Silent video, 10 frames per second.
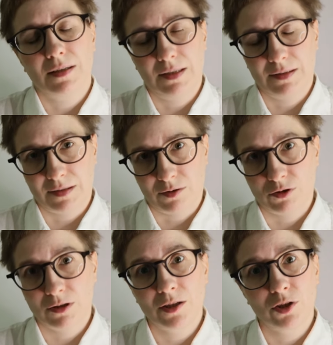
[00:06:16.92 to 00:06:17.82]
it
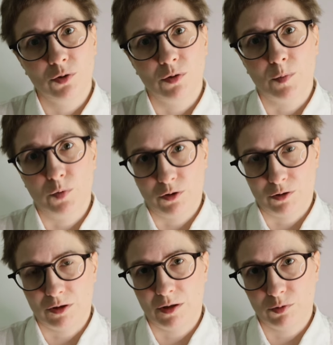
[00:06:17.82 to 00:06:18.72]
sounds like you are
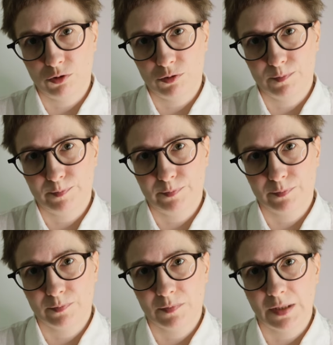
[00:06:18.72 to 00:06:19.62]
burnt out.
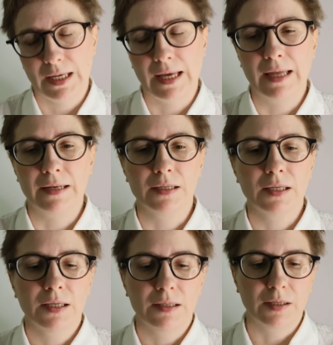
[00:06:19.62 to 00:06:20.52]
And
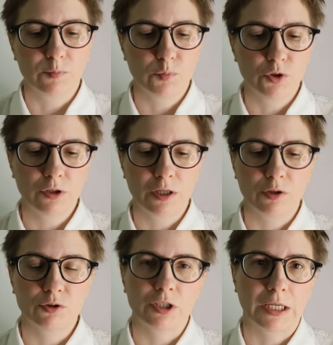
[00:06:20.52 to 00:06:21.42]
that
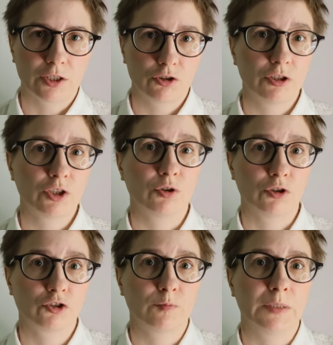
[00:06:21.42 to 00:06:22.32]
burnout actually
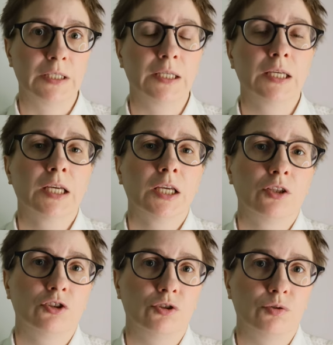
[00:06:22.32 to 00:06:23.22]
caused me
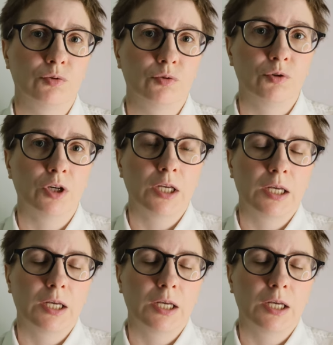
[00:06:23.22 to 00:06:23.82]
to